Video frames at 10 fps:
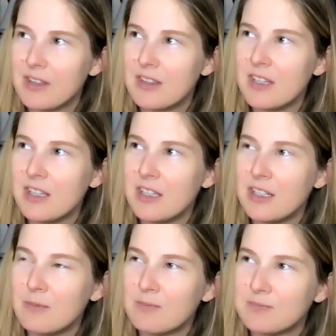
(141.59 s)

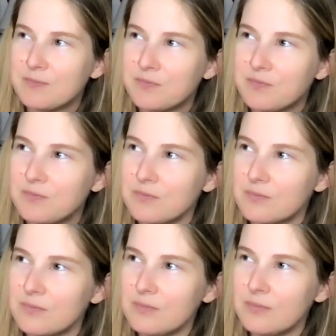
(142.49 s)
The
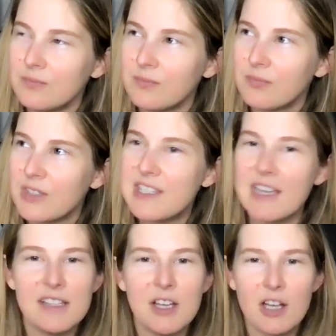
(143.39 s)

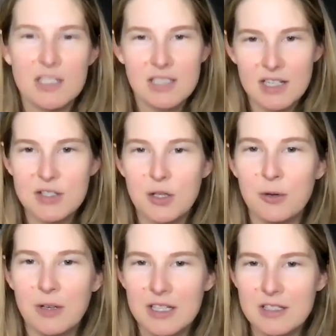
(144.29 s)
slightly oxidized
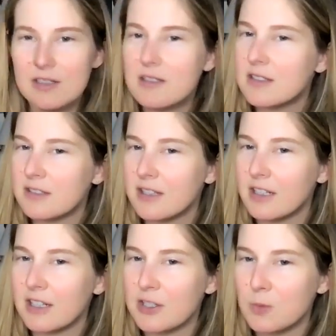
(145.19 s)
note is still
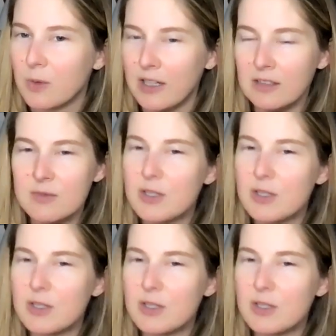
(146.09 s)
there as well.